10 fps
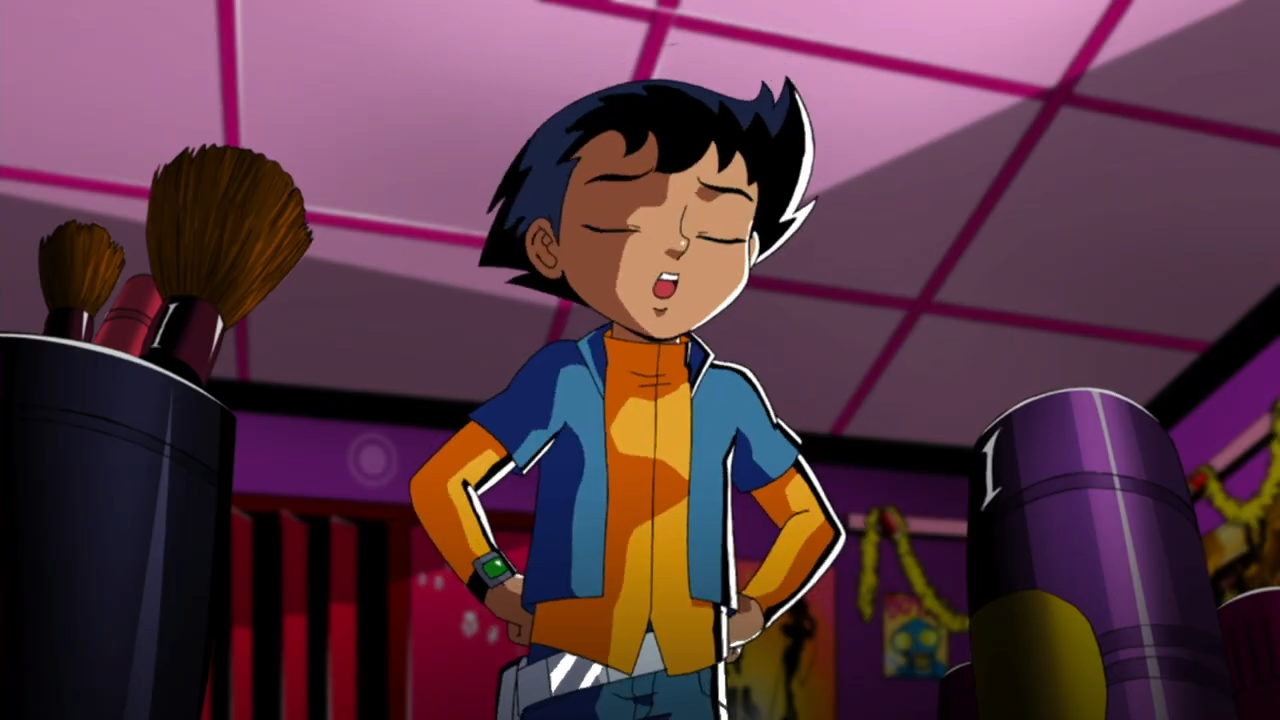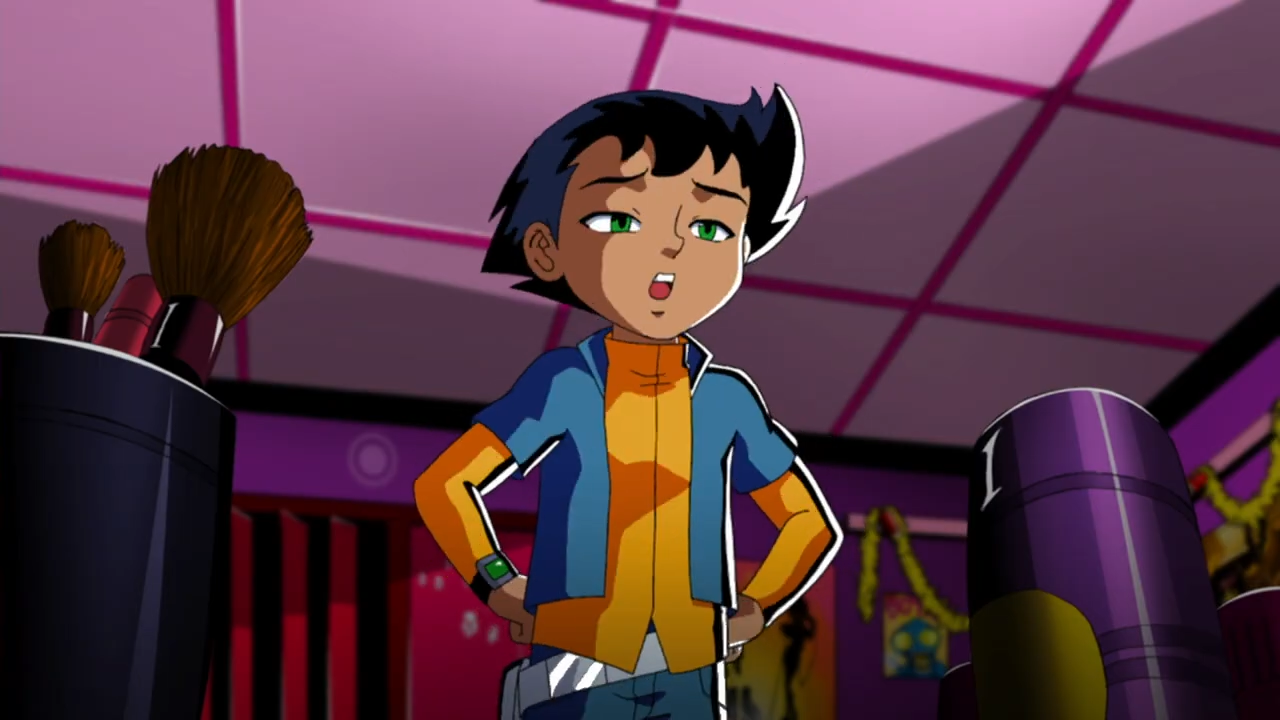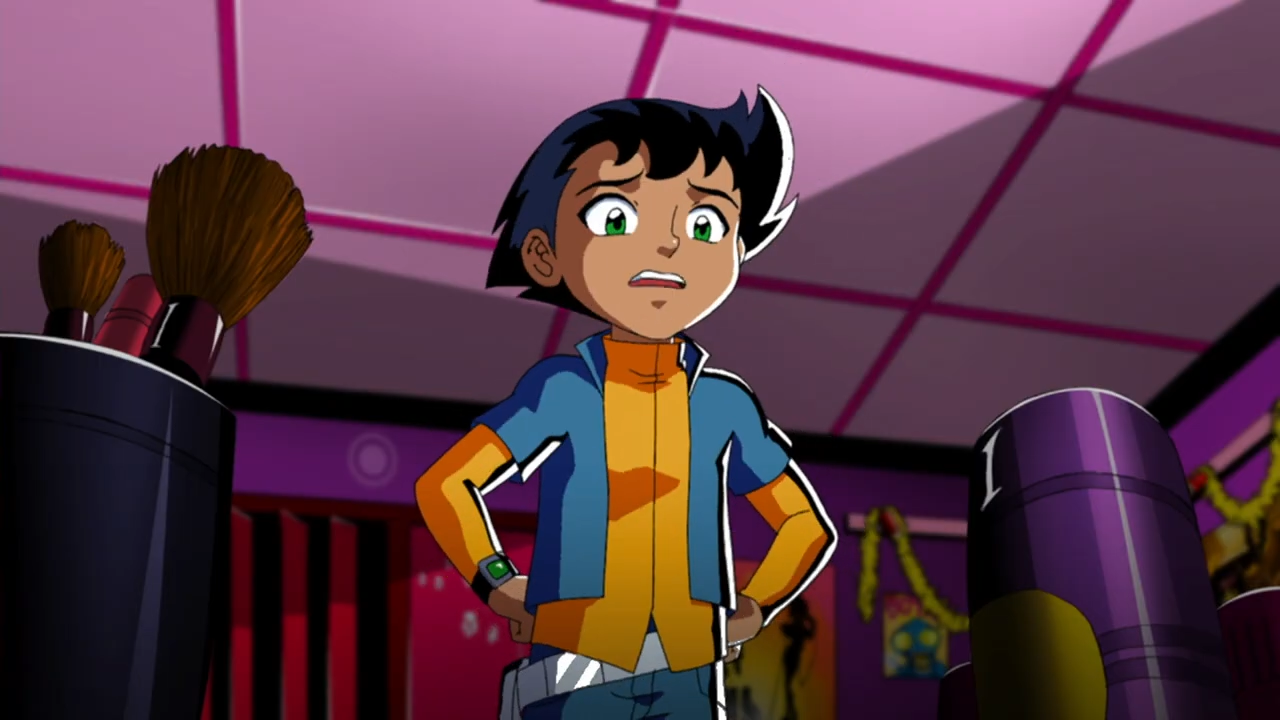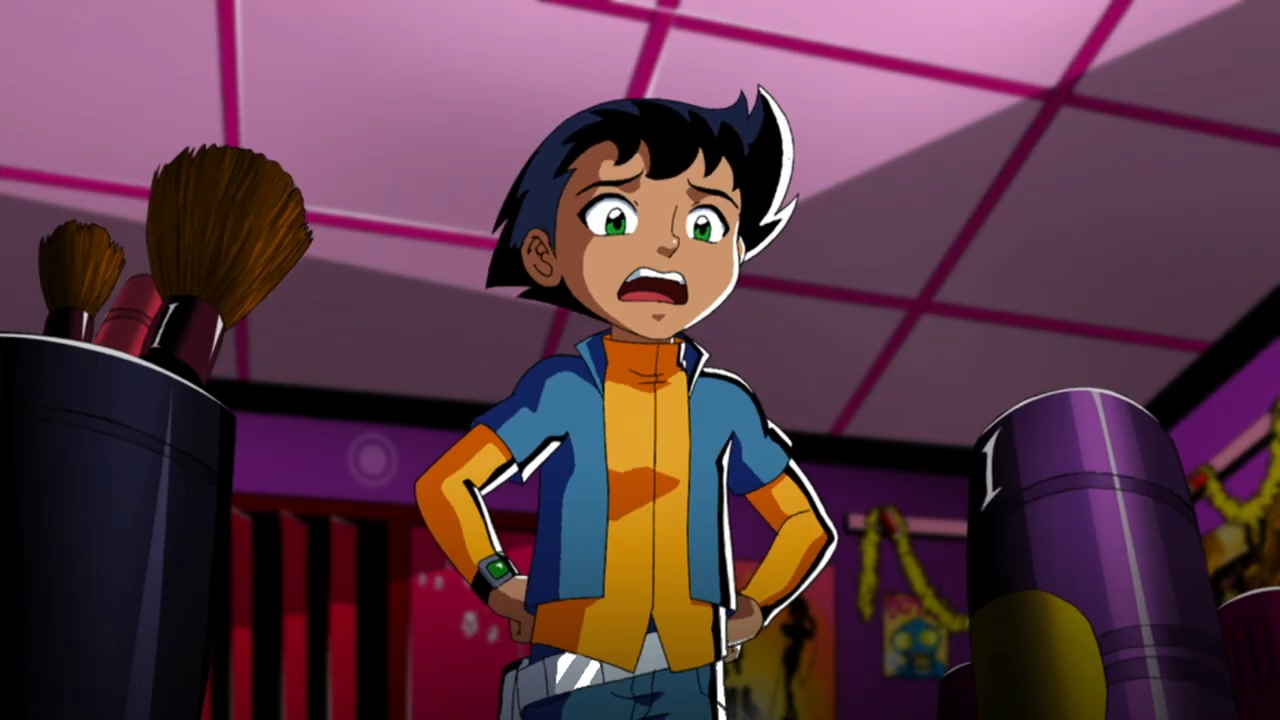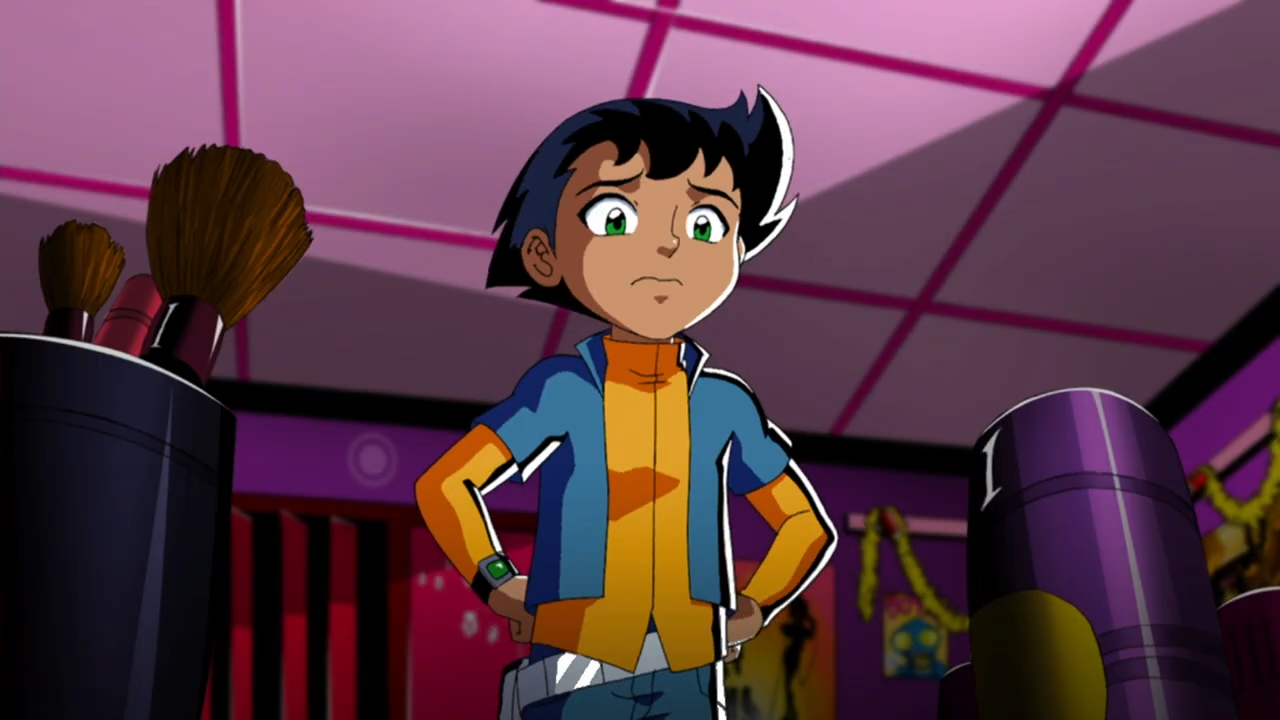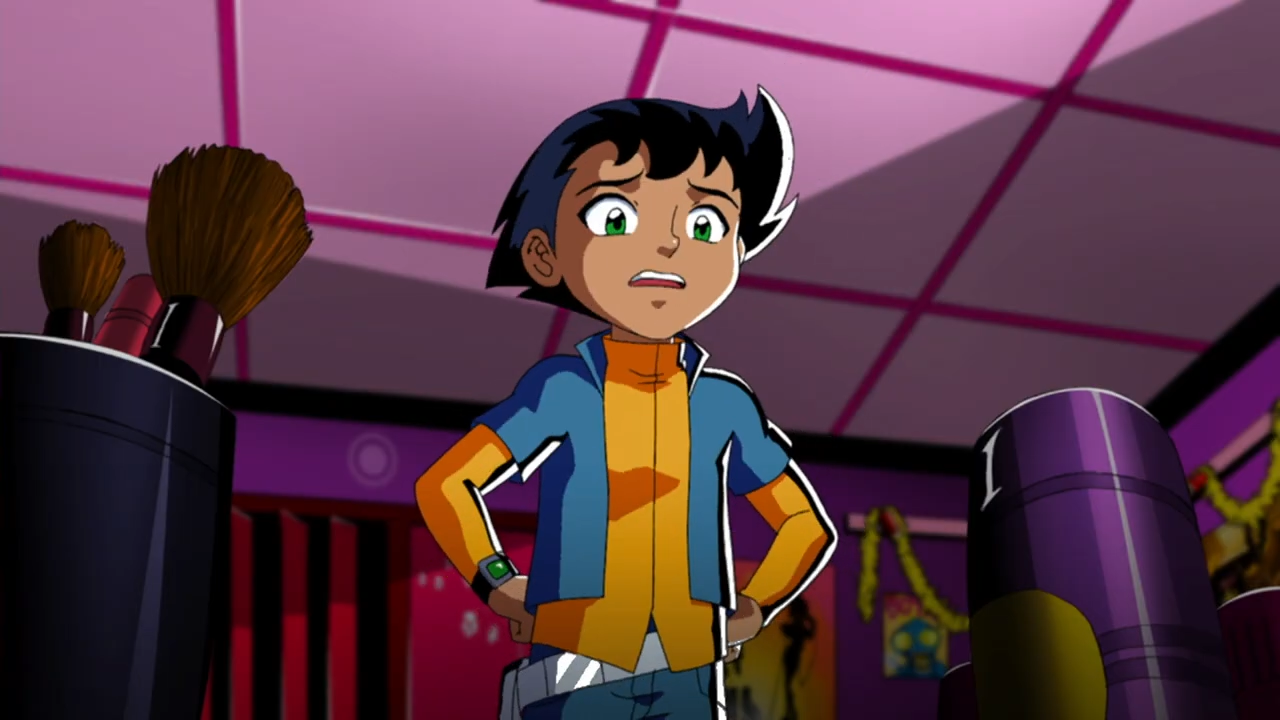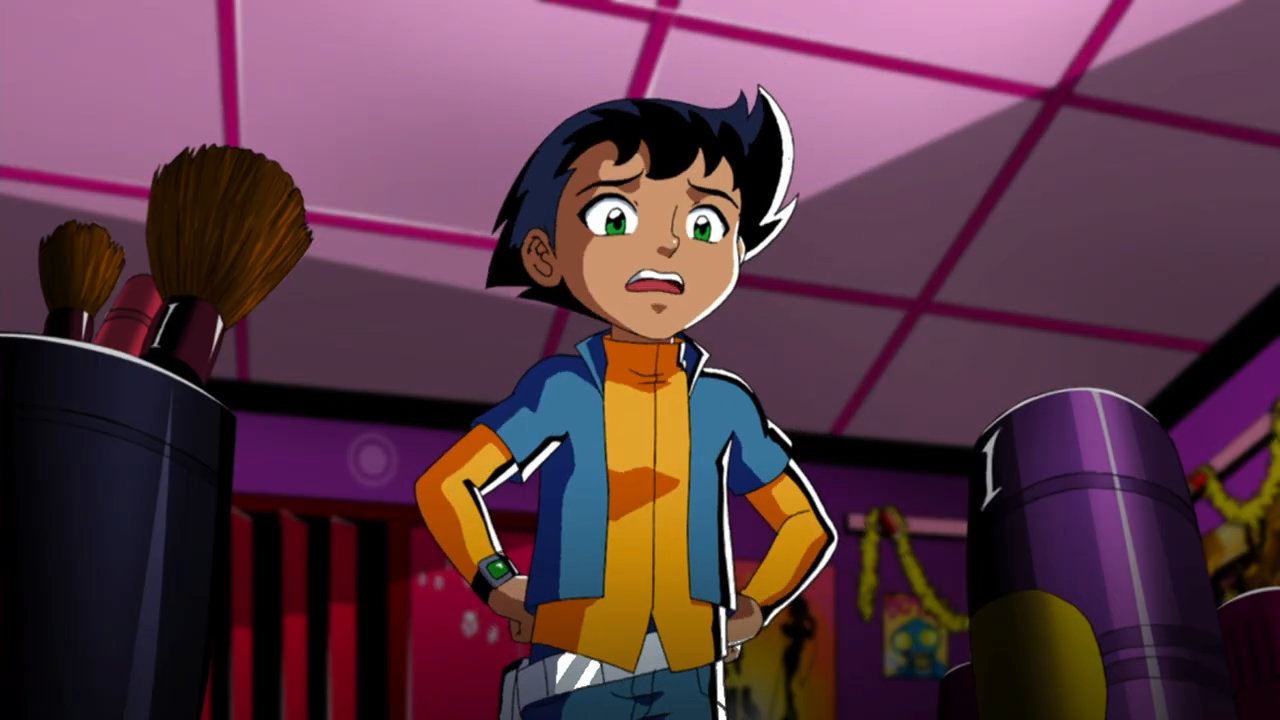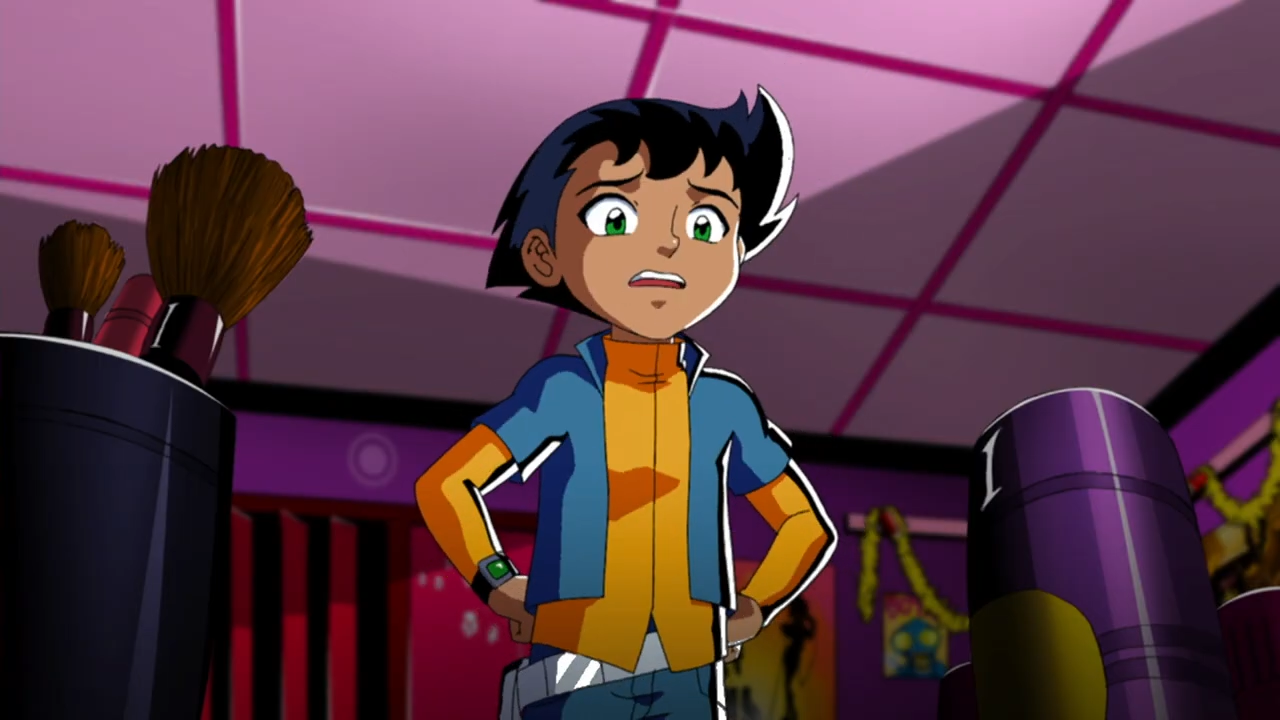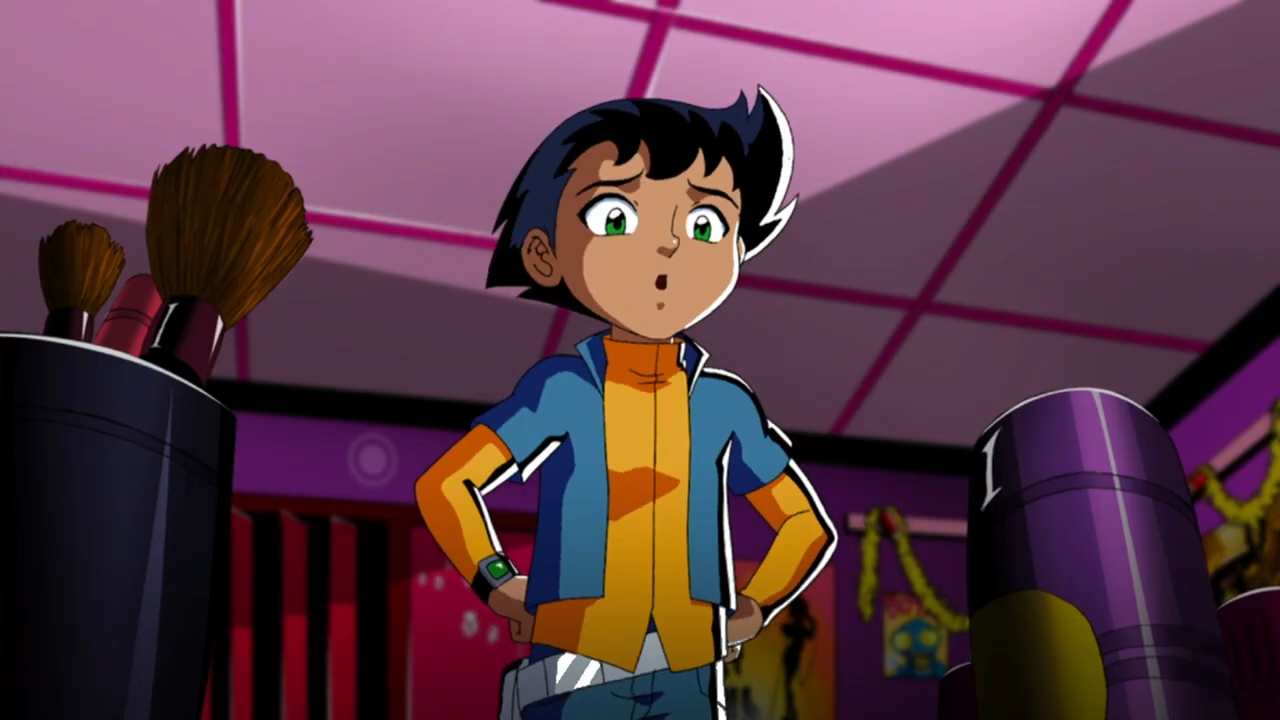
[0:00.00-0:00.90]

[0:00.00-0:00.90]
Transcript: All oh, I'm